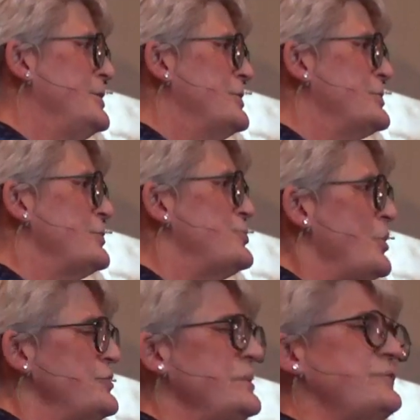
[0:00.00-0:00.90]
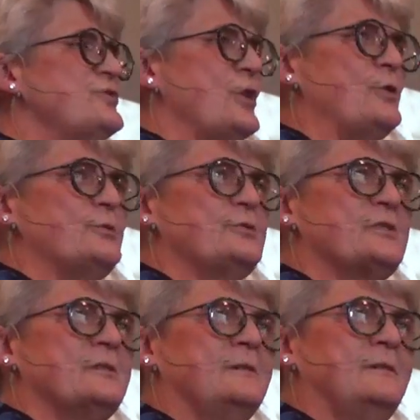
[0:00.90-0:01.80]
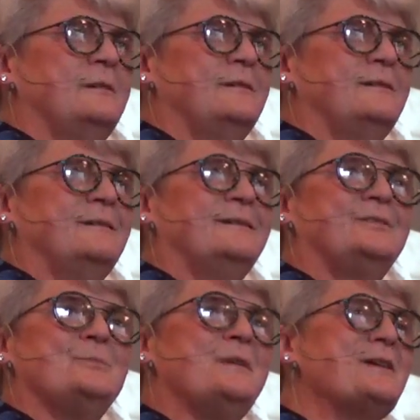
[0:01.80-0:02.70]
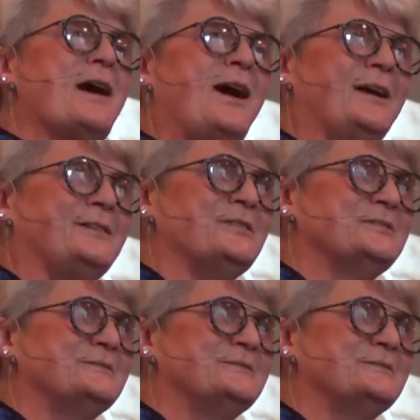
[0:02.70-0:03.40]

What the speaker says: So Joseph chose to be kind.